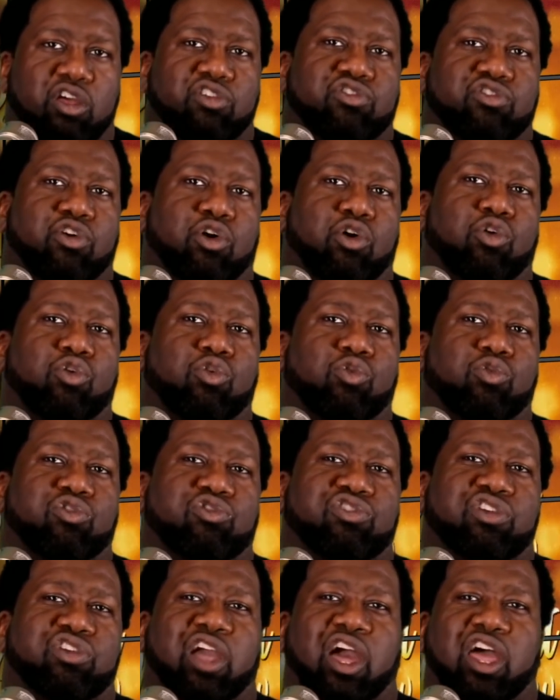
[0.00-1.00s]
So
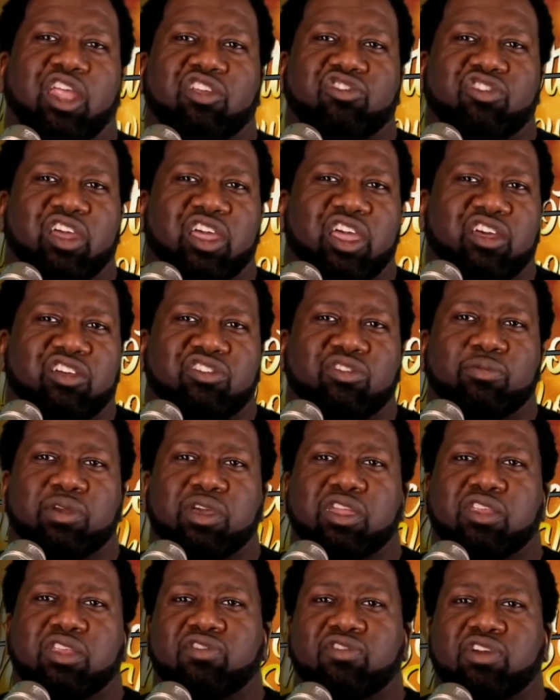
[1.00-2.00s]
when she got a chance to
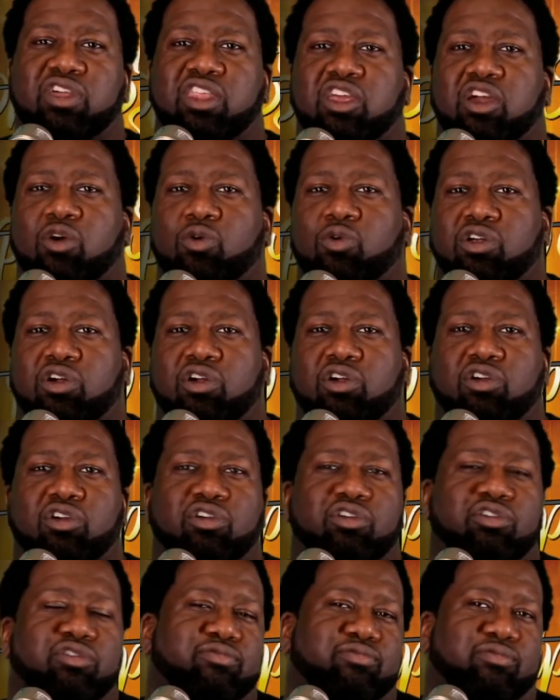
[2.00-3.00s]
be in a video with
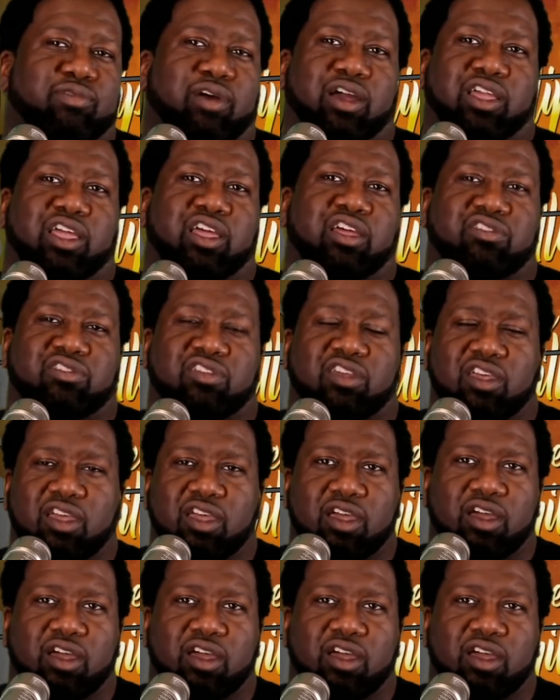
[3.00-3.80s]
her, I guess